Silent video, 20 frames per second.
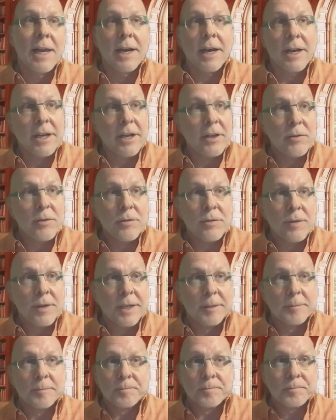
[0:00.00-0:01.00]
Another
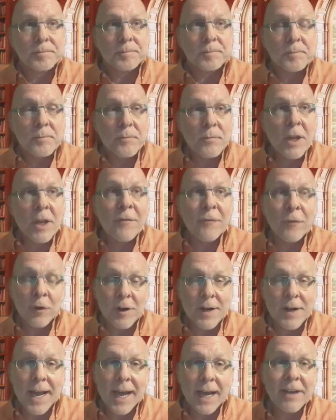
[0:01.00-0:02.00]
thing, for
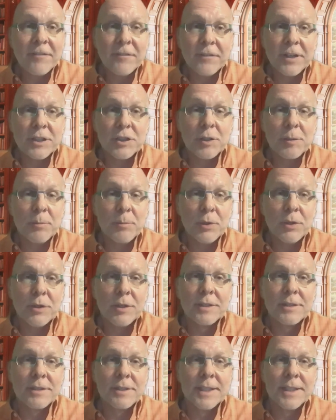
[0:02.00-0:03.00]
nonfiction
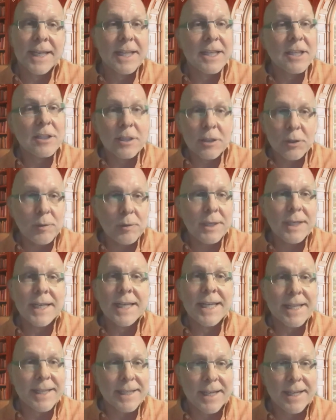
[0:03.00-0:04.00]
books, include an
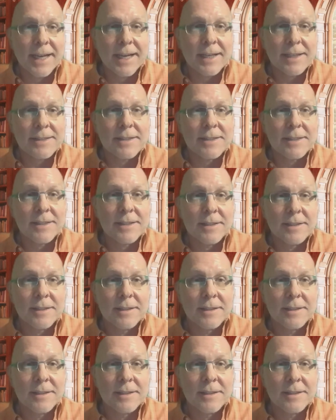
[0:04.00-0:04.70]
index.